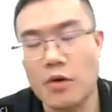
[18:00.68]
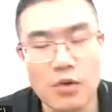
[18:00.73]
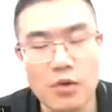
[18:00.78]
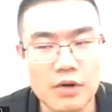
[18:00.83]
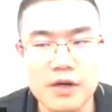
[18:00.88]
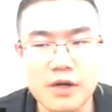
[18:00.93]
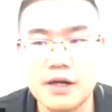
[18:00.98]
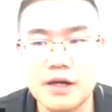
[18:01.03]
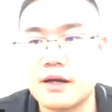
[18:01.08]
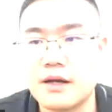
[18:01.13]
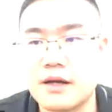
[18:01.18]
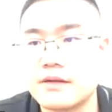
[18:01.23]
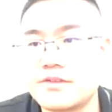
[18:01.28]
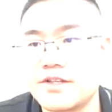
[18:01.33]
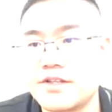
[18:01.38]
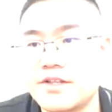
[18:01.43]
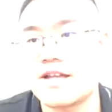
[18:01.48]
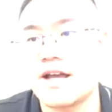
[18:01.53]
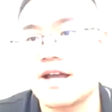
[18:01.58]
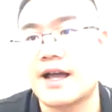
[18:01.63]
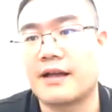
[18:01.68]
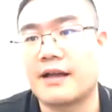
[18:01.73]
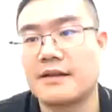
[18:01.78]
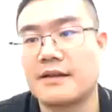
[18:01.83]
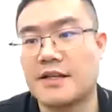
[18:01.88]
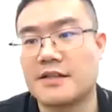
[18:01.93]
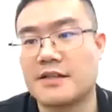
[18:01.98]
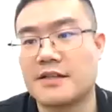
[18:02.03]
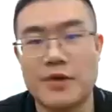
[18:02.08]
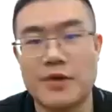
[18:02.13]
or data
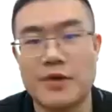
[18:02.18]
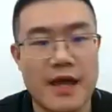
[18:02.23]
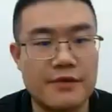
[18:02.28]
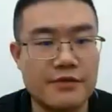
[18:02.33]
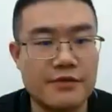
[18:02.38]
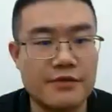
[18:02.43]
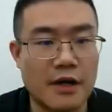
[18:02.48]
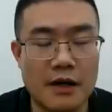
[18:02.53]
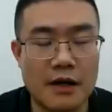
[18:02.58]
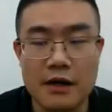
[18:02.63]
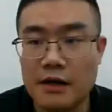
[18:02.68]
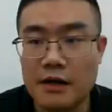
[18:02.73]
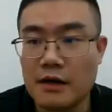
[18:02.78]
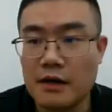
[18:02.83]
that will have a